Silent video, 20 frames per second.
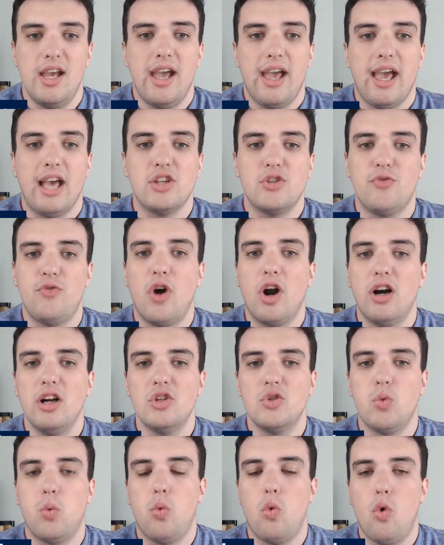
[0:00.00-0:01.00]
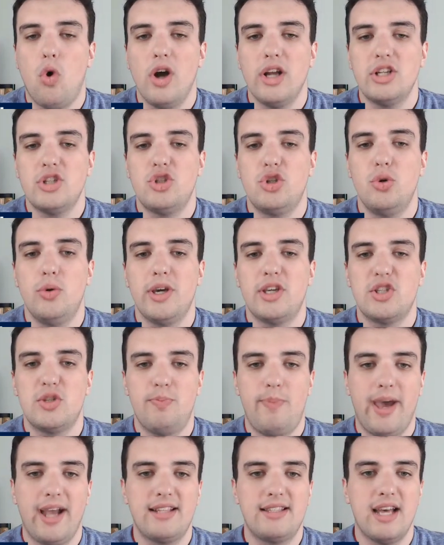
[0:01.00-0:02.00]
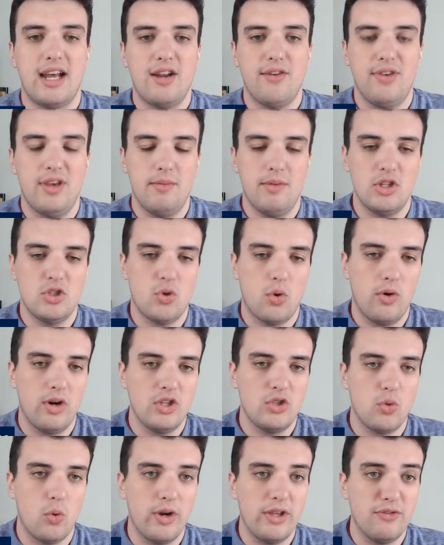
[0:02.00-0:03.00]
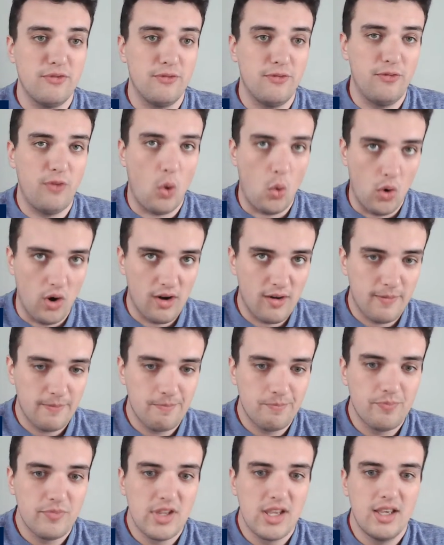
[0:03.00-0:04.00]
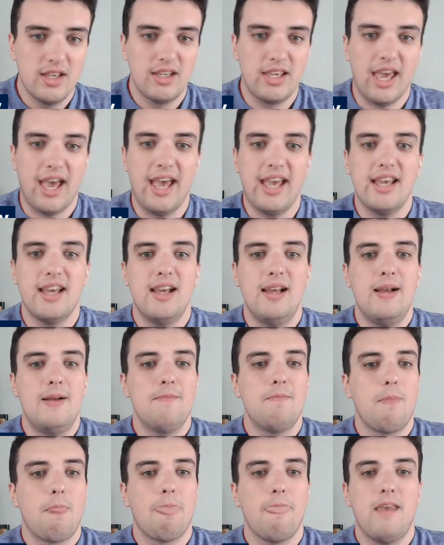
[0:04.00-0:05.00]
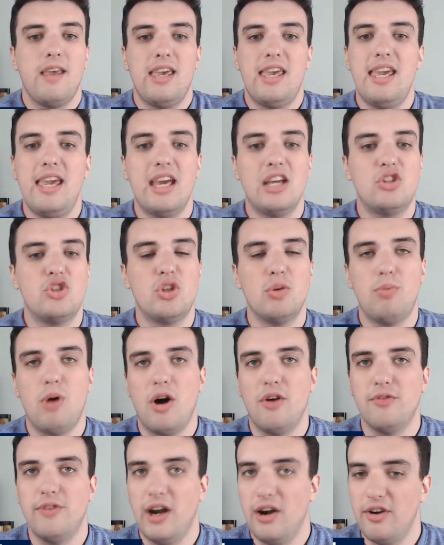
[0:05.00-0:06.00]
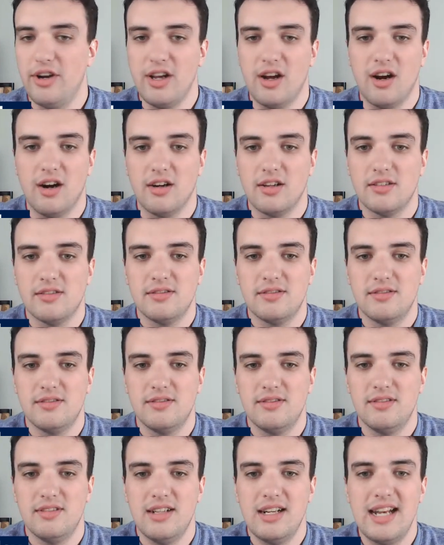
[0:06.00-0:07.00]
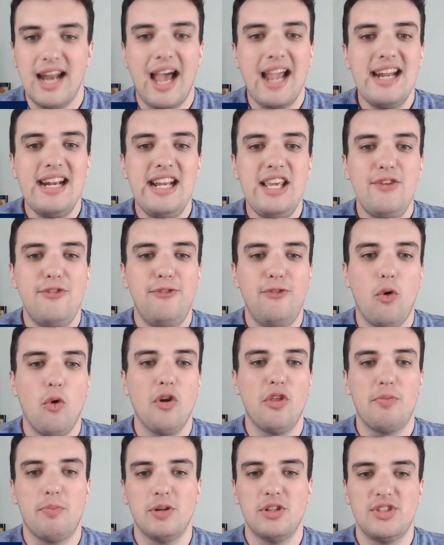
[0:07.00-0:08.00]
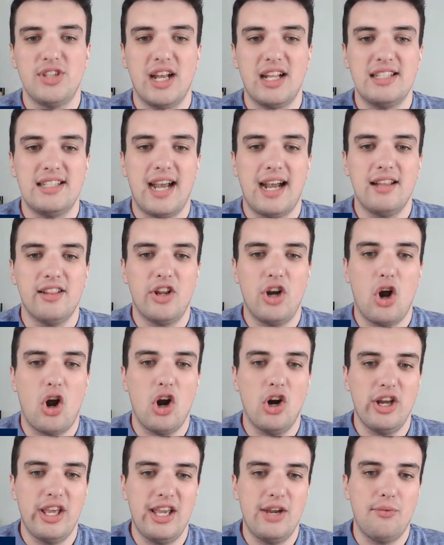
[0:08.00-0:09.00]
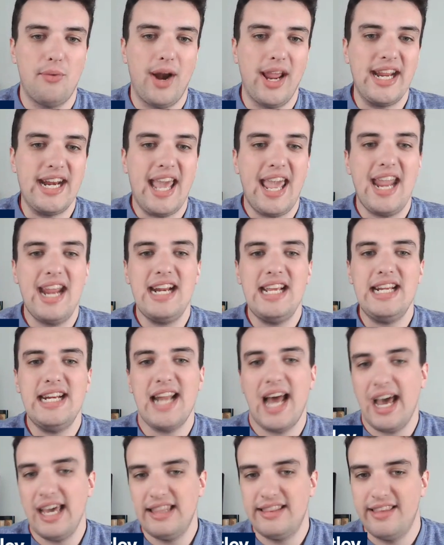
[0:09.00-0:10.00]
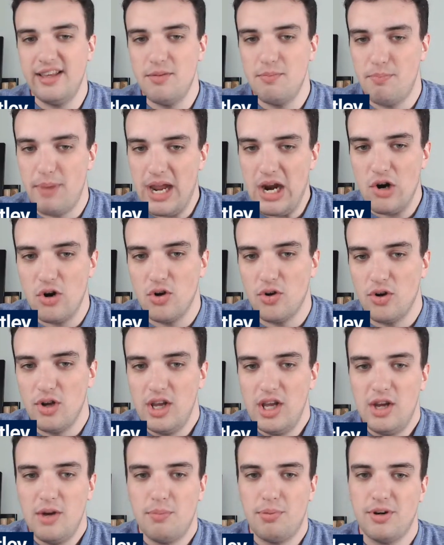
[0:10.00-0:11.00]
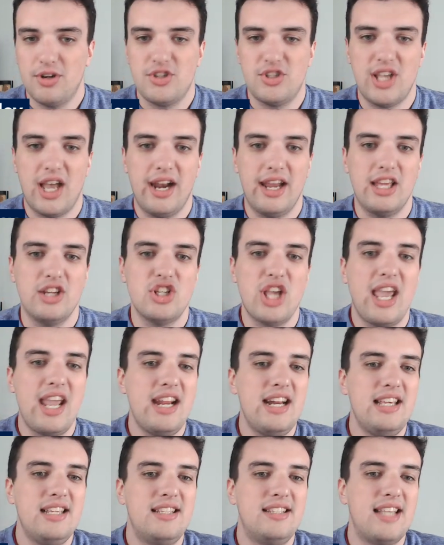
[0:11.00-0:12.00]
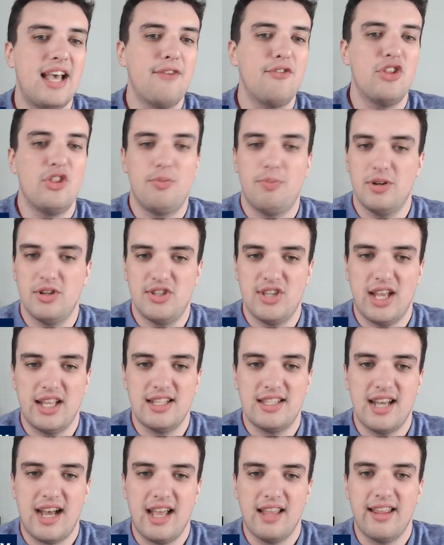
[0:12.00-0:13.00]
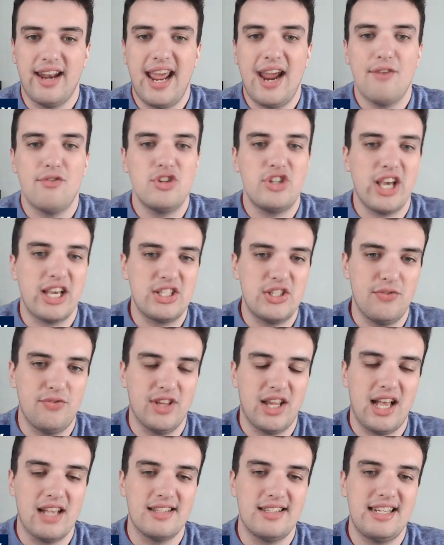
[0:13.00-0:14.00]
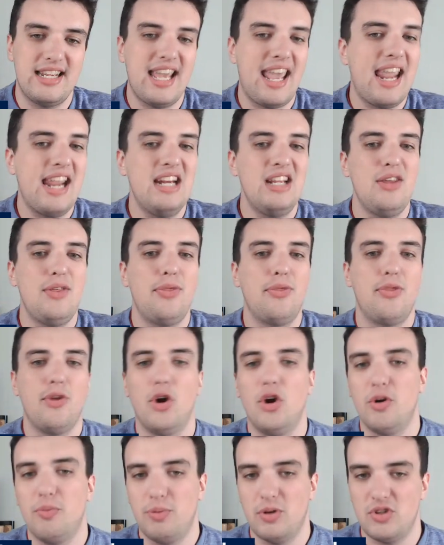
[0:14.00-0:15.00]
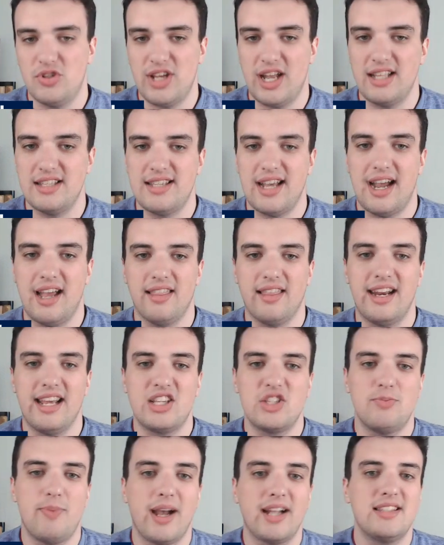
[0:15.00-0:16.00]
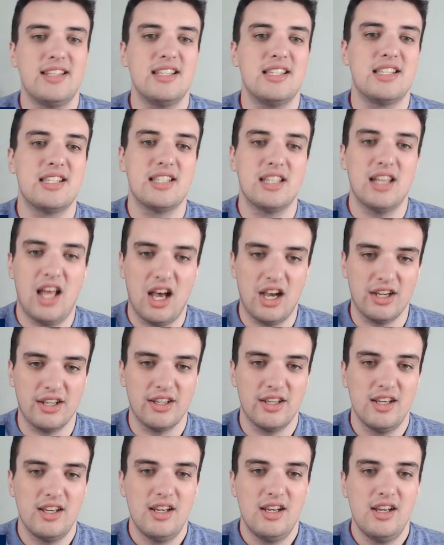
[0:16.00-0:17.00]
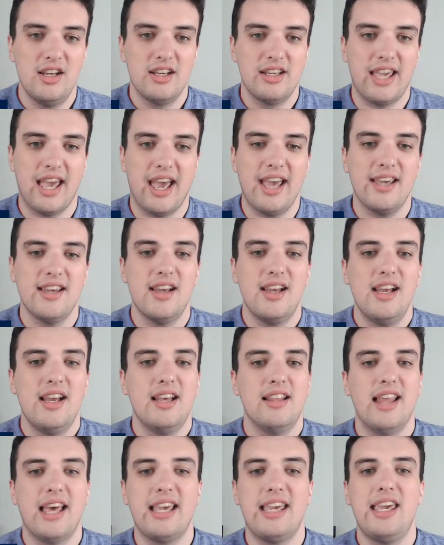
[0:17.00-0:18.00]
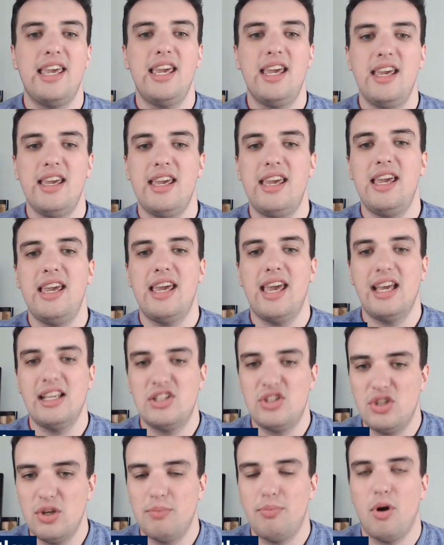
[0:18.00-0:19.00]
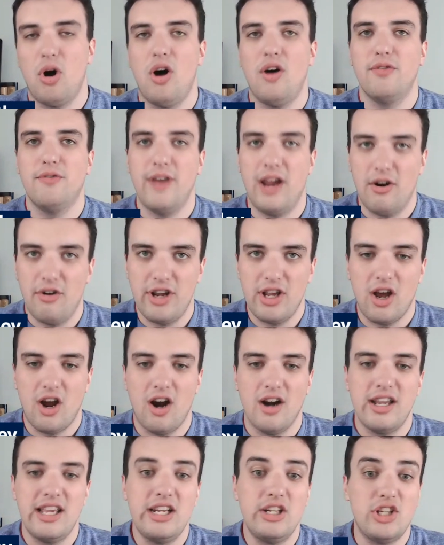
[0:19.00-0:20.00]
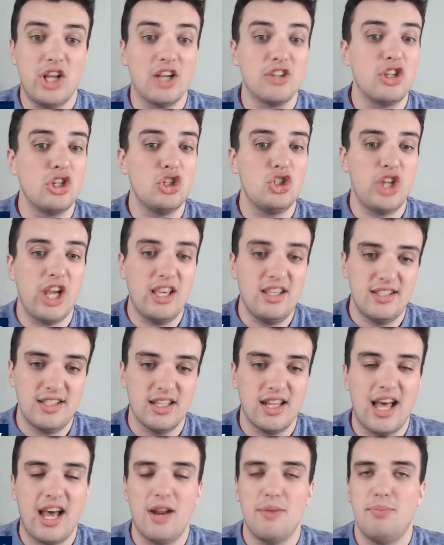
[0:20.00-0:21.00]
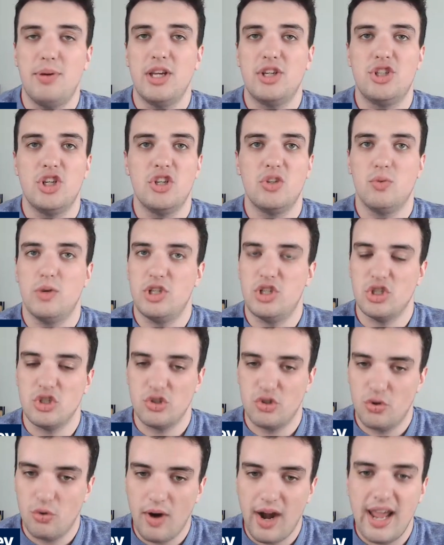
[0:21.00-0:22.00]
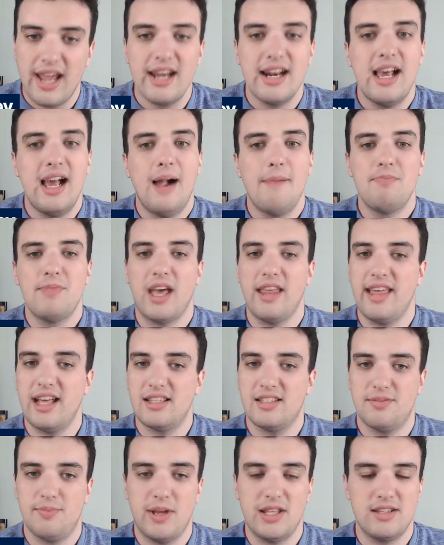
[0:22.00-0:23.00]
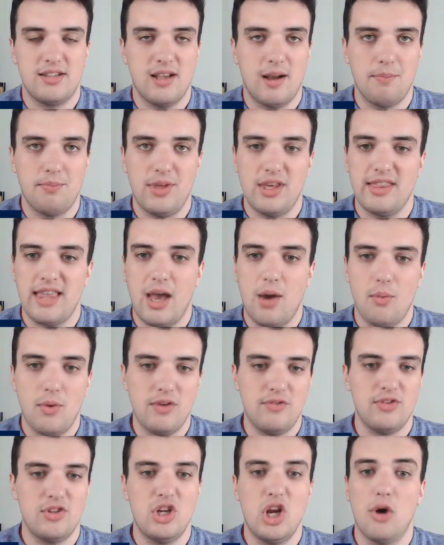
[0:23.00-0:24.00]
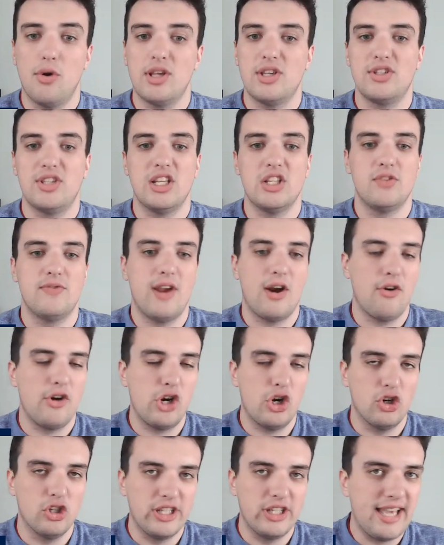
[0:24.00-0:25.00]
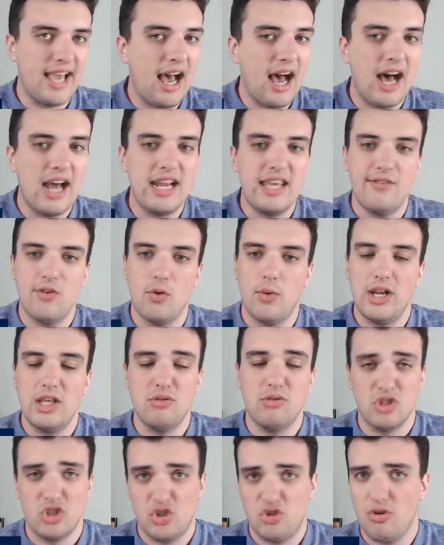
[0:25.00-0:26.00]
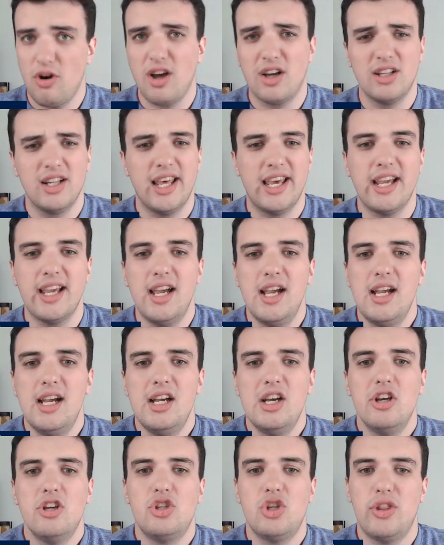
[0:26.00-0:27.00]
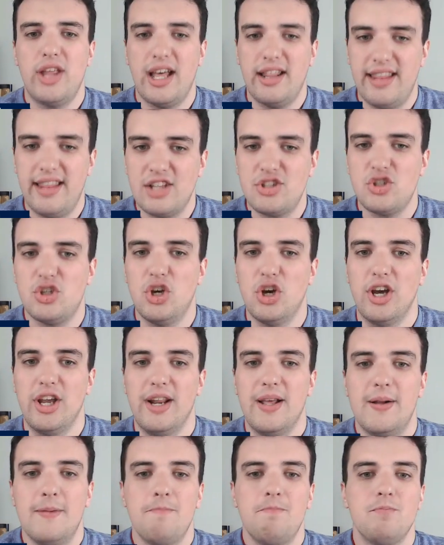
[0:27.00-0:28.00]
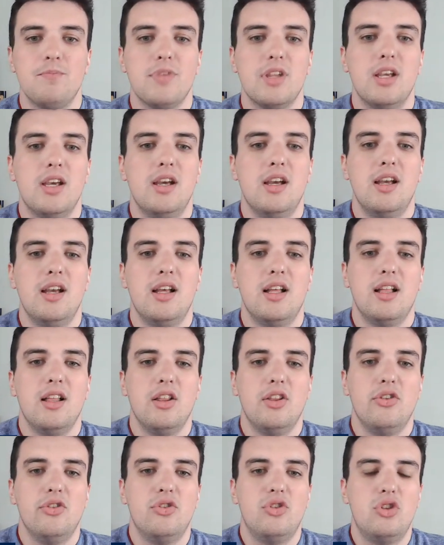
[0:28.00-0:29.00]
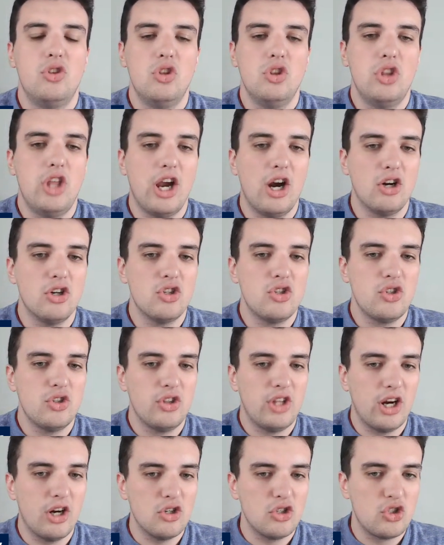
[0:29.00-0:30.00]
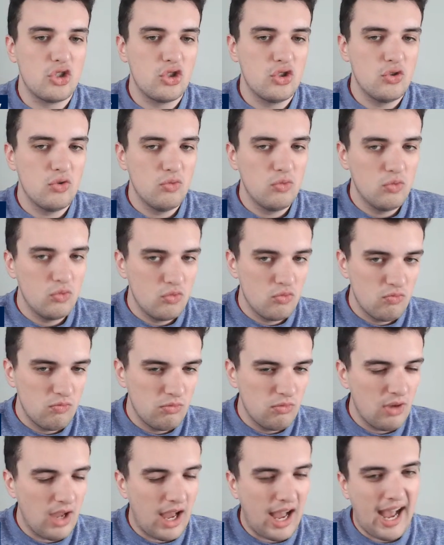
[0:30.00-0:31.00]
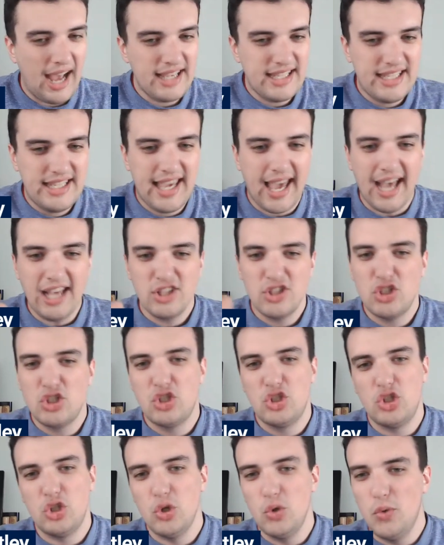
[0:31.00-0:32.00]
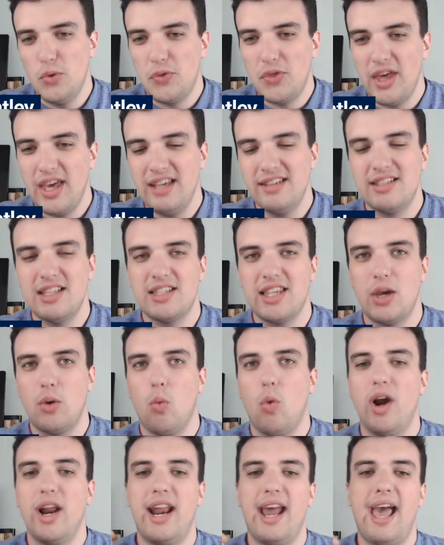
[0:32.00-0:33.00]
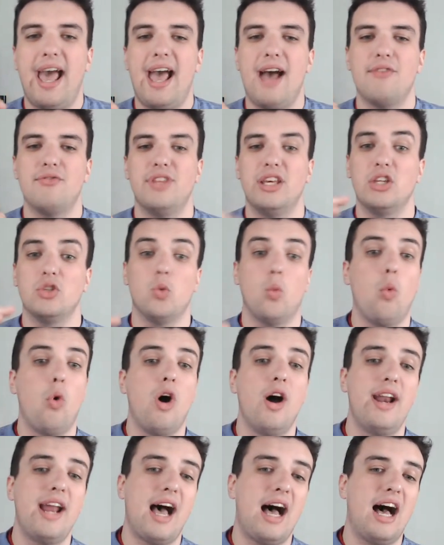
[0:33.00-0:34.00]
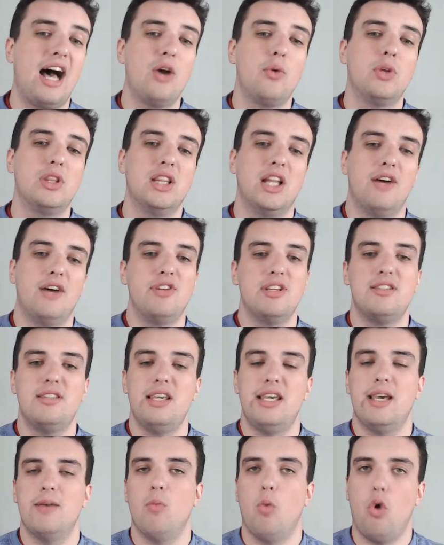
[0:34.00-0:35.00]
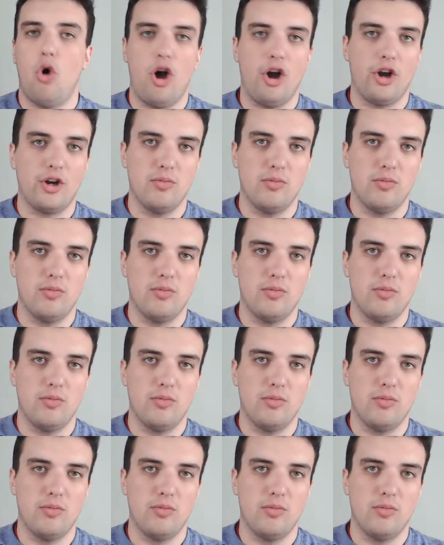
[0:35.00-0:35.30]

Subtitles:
As far as what to expect out of him in 2024, okay, he hits the ball very hard. 94th percentile in hard hit rate, 89th in barrel percentage, 87th percentile in average exit velocity, 83rd percentile in expected slug, okay? Like, he hits the ball very hard. He doesn't chase a lot of pitches, which is great. That's been something that we've noticed since very early on, even when he was struggling. So that's good. There's, I guess, two things. It's like one and a half things. One, I would love to see him walk